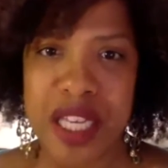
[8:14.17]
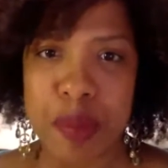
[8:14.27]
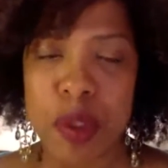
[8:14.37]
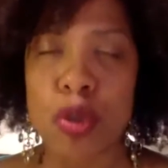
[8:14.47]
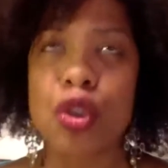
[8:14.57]
but
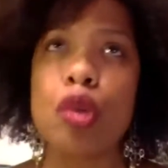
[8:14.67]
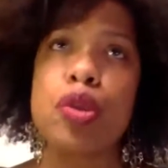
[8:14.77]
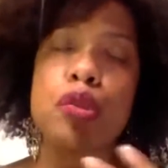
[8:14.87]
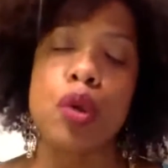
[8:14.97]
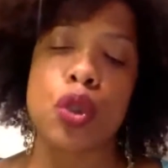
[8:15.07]
there's so much
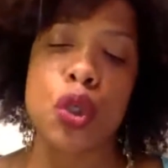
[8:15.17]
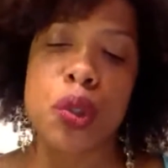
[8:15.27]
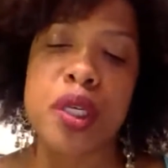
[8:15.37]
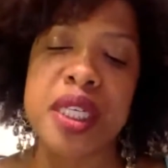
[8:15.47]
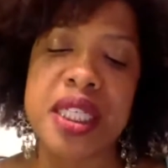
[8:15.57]
more to
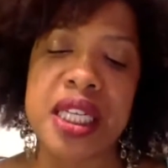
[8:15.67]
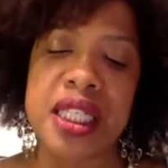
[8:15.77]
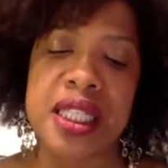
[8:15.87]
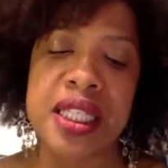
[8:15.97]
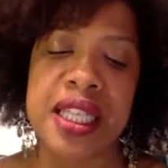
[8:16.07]
it
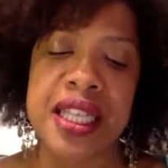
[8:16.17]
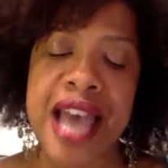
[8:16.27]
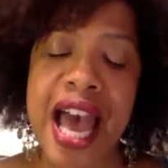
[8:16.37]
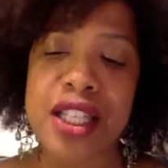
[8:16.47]
than that.